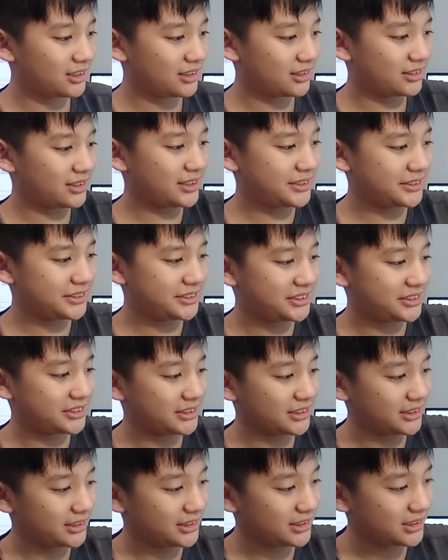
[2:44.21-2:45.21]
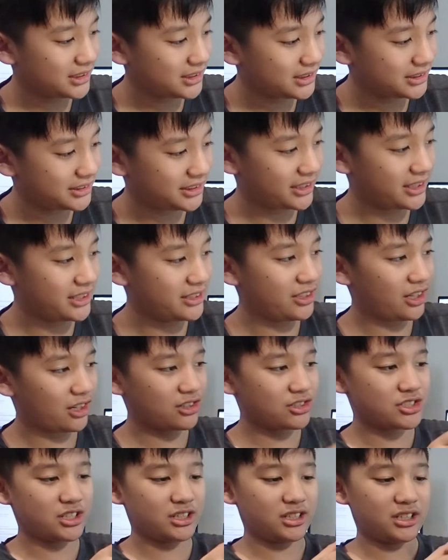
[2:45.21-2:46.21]
This is an
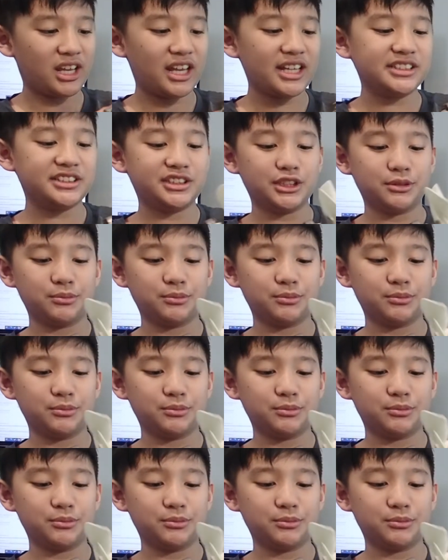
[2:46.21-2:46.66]
induction AC